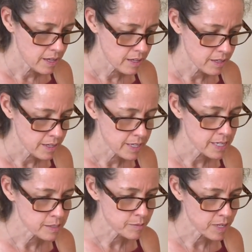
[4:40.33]
I
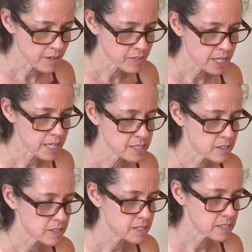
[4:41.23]
guess I'm gonna have to cancel
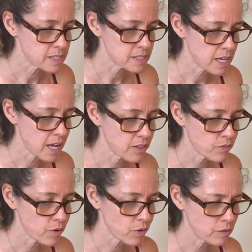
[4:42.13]
this since it had the
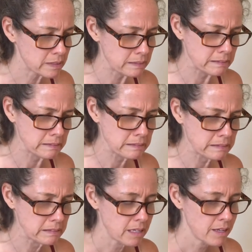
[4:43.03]
wrong
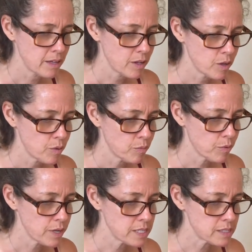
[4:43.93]

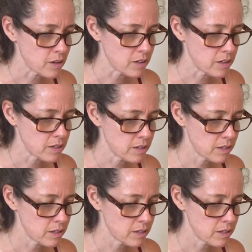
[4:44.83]
price on it.